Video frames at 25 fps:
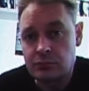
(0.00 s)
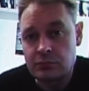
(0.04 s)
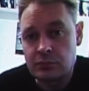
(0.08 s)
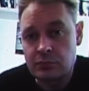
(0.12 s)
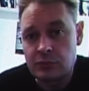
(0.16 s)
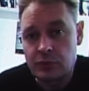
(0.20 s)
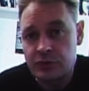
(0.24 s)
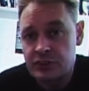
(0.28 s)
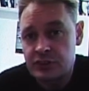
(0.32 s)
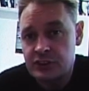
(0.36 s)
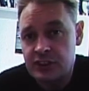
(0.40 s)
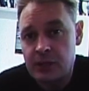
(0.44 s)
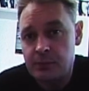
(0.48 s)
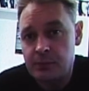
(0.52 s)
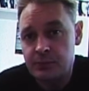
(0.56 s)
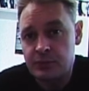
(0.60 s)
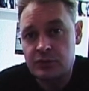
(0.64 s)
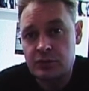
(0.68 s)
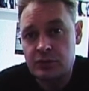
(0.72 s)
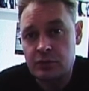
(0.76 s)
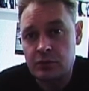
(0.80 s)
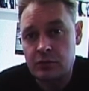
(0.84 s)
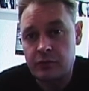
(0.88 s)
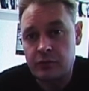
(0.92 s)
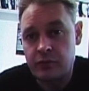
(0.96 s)

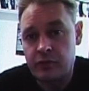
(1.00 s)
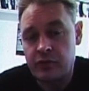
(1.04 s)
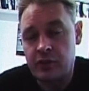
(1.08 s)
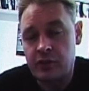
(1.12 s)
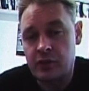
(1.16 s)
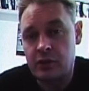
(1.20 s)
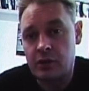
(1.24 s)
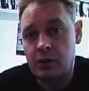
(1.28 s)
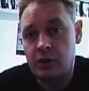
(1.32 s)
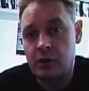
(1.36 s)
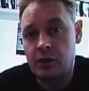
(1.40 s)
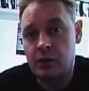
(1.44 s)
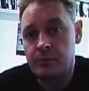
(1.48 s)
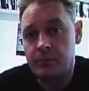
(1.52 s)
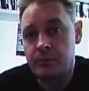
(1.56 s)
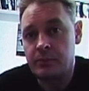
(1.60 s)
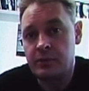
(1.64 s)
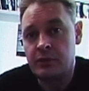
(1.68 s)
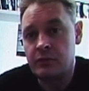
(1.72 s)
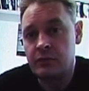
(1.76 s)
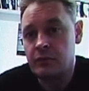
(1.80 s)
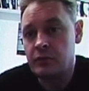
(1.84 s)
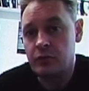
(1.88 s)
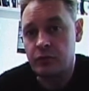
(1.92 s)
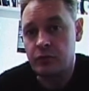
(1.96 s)
conception of the
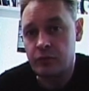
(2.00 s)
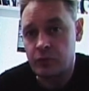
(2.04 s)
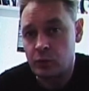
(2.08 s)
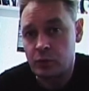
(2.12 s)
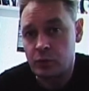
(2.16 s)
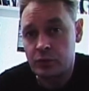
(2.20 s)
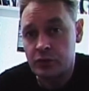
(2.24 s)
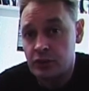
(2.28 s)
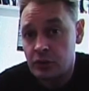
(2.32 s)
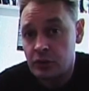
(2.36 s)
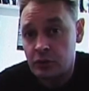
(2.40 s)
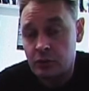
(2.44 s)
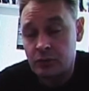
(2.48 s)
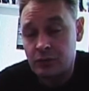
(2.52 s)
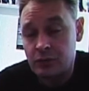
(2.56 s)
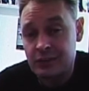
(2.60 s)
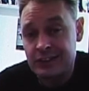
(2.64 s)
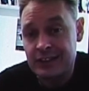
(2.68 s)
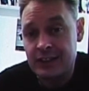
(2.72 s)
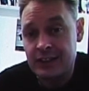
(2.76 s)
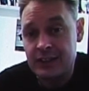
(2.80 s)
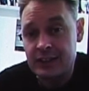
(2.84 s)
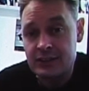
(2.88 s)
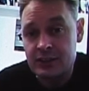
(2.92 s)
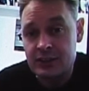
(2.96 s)
IPv4 tunnel
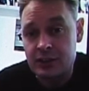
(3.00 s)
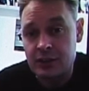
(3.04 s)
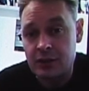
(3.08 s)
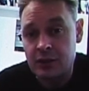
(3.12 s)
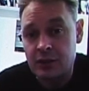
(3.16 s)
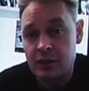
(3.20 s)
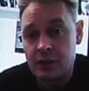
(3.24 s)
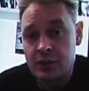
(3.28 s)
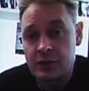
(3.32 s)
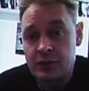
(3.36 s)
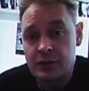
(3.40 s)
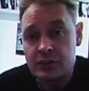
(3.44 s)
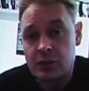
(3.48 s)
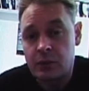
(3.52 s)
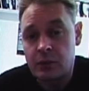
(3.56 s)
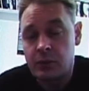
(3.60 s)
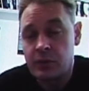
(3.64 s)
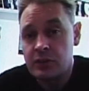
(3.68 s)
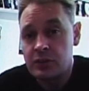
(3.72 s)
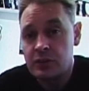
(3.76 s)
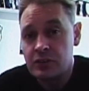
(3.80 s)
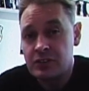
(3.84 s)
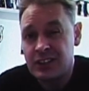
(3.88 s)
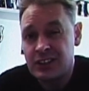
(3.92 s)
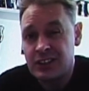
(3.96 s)
data, so it
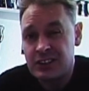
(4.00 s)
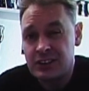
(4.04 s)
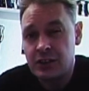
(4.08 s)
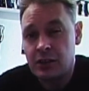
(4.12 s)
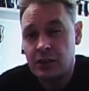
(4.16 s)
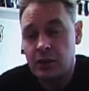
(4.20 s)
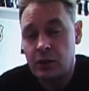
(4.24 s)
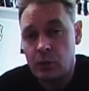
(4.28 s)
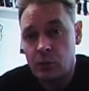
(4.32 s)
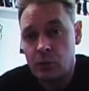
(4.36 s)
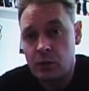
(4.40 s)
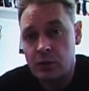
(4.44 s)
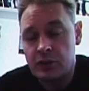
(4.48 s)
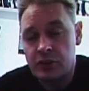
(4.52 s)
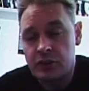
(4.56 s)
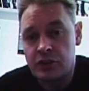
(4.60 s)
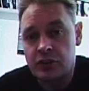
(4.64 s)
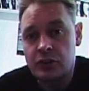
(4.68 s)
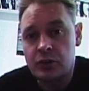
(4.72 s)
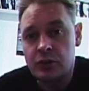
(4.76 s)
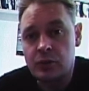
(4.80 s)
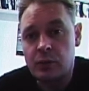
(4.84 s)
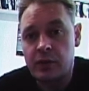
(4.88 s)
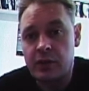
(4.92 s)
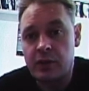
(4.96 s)
doesn't actually know what to
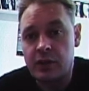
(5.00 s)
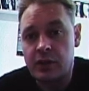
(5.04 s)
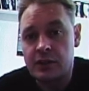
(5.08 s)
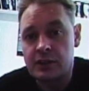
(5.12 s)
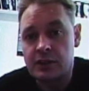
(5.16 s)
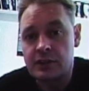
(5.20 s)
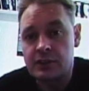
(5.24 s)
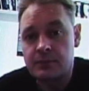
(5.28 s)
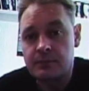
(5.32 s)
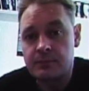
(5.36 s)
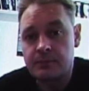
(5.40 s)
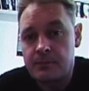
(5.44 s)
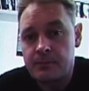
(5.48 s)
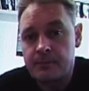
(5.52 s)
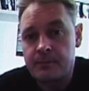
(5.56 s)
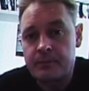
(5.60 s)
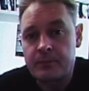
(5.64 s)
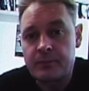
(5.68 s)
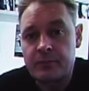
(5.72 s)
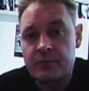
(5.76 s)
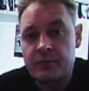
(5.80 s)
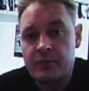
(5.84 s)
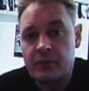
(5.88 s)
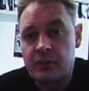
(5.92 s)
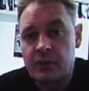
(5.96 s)
do with it.
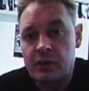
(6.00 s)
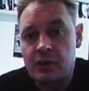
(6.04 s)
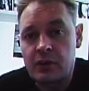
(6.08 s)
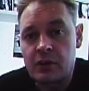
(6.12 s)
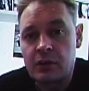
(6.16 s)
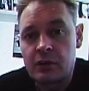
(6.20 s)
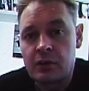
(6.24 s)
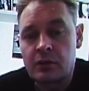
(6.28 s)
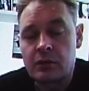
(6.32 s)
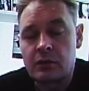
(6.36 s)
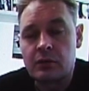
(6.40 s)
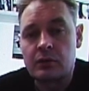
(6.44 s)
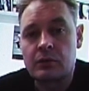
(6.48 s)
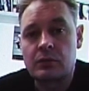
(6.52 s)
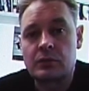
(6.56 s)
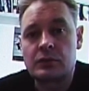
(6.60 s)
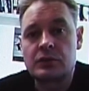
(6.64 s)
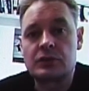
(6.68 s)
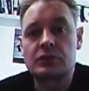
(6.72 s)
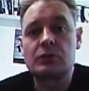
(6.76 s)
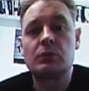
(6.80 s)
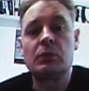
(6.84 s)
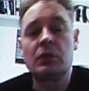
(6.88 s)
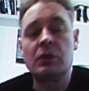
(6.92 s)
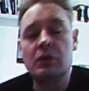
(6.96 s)

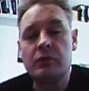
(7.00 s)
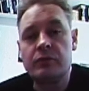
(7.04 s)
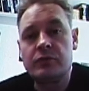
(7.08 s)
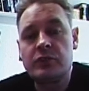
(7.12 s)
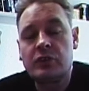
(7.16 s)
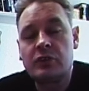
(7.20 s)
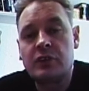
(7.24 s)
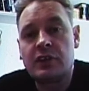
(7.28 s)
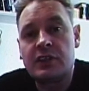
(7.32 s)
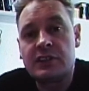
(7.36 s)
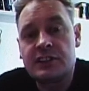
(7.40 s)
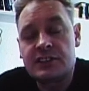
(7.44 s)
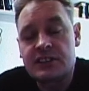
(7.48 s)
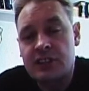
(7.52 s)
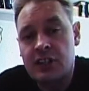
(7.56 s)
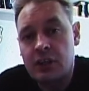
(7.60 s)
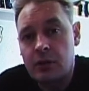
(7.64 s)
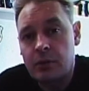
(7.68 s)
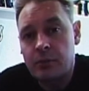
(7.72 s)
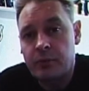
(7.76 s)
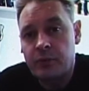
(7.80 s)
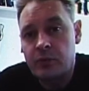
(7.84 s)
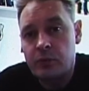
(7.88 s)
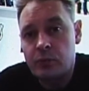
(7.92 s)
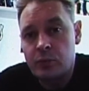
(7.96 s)
So what I've done is set
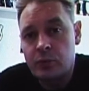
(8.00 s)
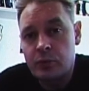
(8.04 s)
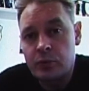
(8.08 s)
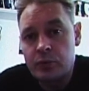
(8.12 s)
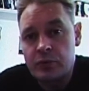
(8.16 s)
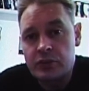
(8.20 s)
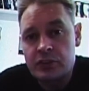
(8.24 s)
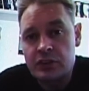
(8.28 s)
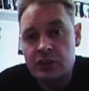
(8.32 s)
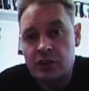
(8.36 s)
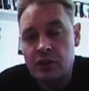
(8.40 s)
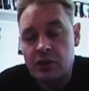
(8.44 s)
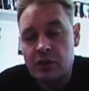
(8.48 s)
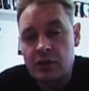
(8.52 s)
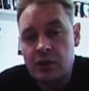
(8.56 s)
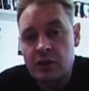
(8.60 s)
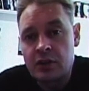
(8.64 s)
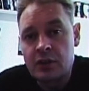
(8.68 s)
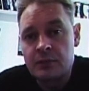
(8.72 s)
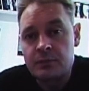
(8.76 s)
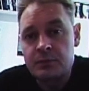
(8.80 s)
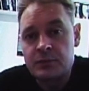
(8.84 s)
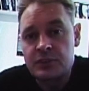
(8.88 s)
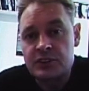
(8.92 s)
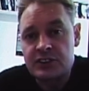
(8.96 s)
up the router
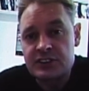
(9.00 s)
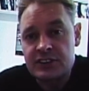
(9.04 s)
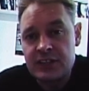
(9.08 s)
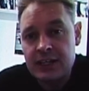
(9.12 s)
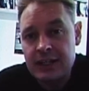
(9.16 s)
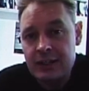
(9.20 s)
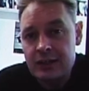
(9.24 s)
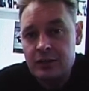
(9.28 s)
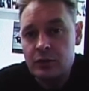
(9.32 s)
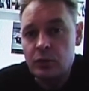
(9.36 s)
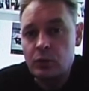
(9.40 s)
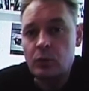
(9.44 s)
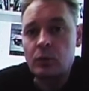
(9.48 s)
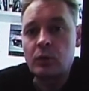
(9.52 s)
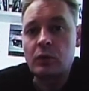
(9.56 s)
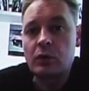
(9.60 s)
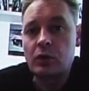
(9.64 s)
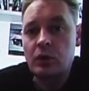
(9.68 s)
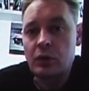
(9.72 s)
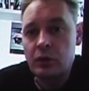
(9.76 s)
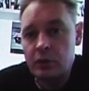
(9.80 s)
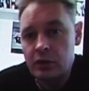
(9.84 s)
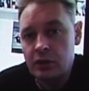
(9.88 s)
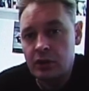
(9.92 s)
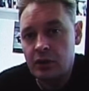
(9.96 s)
to send all
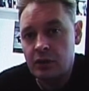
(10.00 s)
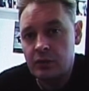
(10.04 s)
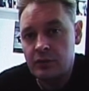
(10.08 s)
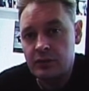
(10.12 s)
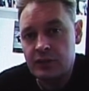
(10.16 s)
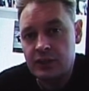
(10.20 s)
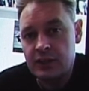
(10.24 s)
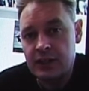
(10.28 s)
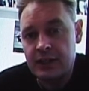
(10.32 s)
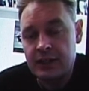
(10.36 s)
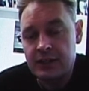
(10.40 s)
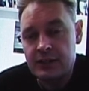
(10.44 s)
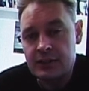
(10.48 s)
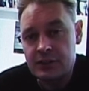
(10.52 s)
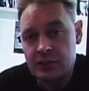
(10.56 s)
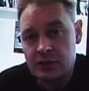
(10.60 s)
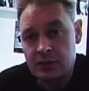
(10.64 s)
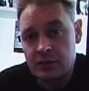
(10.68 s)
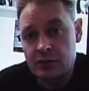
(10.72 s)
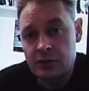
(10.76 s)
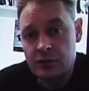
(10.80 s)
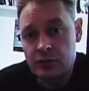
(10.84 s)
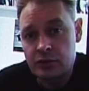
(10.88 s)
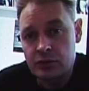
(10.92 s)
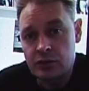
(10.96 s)
unknown data
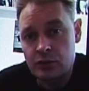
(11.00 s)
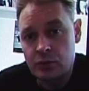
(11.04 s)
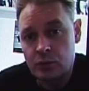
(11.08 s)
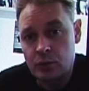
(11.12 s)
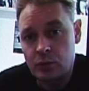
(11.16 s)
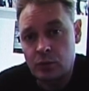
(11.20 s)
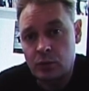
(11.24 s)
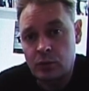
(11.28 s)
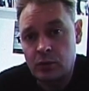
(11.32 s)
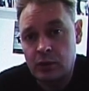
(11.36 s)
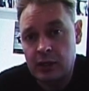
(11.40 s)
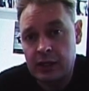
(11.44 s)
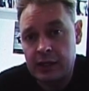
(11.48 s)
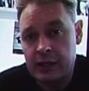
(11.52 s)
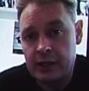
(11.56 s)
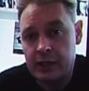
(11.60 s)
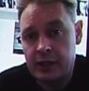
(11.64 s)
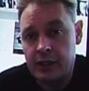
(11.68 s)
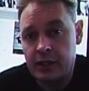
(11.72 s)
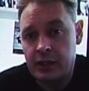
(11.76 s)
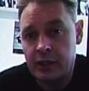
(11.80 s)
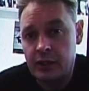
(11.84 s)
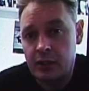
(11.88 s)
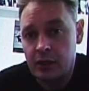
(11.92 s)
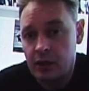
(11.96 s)
to
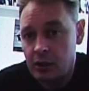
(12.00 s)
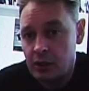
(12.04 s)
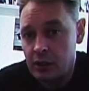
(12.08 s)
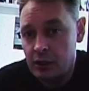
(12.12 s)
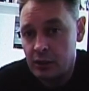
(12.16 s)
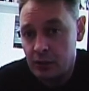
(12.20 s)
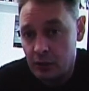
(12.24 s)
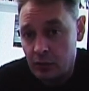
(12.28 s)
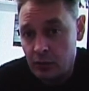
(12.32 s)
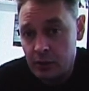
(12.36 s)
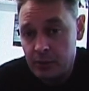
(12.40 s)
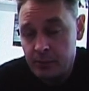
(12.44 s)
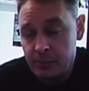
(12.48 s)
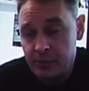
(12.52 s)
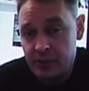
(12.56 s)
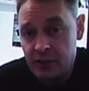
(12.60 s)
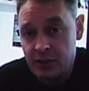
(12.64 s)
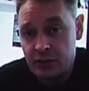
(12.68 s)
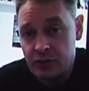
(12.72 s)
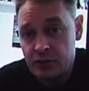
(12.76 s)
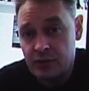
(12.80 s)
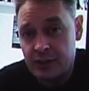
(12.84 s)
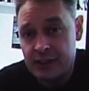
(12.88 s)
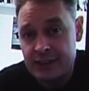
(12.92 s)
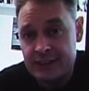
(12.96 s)
an IP
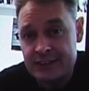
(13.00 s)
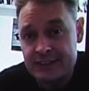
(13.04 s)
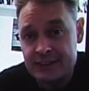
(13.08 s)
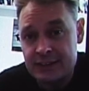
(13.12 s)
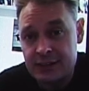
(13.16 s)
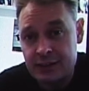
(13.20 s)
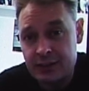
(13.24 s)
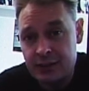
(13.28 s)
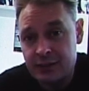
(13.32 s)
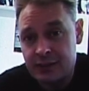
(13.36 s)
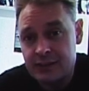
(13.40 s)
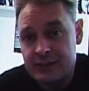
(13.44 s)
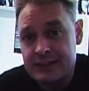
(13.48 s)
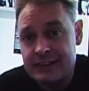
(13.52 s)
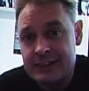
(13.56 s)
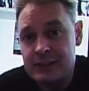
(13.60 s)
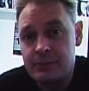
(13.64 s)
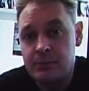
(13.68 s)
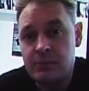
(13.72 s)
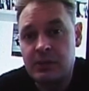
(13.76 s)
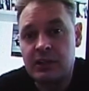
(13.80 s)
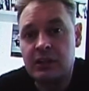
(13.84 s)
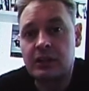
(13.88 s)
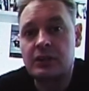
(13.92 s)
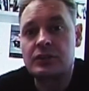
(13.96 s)
address in the
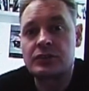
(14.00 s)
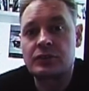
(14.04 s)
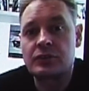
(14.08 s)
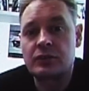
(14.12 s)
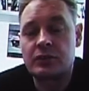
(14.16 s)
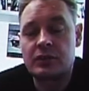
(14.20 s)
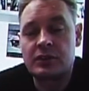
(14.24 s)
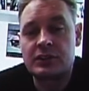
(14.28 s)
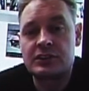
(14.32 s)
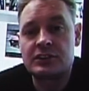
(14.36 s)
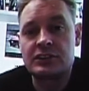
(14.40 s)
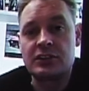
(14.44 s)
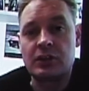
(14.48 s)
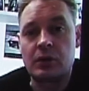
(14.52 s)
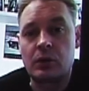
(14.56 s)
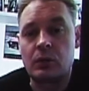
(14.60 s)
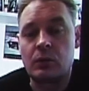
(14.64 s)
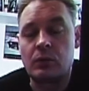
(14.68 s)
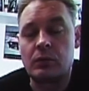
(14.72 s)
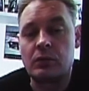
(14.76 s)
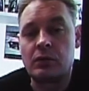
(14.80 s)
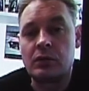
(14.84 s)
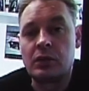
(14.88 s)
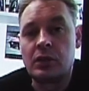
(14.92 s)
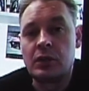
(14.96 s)
demilitarized
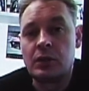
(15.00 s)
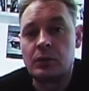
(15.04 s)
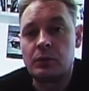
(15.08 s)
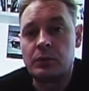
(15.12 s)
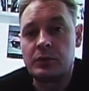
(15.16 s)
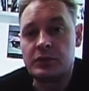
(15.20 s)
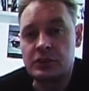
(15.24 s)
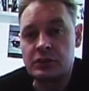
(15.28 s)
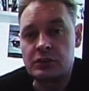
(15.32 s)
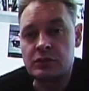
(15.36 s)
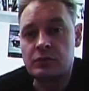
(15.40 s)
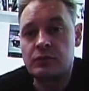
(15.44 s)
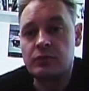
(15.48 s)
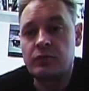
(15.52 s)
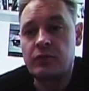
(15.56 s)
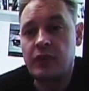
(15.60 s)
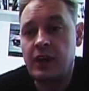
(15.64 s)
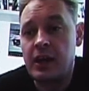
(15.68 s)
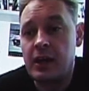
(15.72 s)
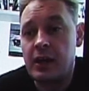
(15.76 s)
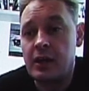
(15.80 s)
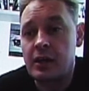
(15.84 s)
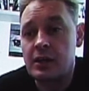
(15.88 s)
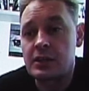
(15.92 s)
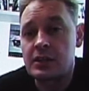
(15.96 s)
zone, which is in
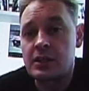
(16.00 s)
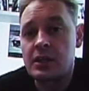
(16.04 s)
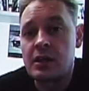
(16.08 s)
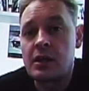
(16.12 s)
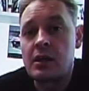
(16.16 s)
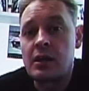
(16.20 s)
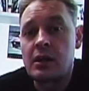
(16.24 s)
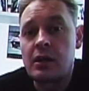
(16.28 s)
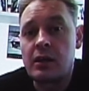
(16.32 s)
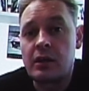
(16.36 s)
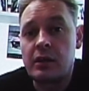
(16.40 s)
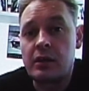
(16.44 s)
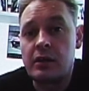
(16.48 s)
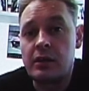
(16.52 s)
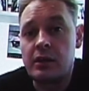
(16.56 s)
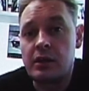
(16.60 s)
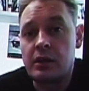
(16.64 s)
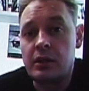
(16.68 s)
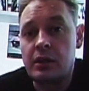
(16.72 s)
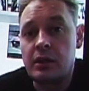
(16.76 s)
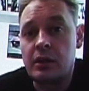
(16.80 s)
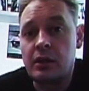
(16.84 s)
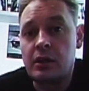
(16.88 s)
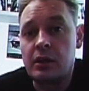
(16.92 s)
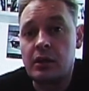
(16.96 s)
fact
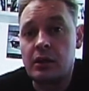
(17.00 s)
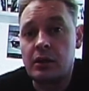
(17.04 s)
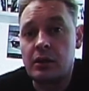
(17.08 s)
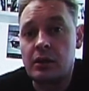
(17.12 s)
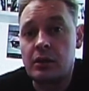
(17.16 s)
the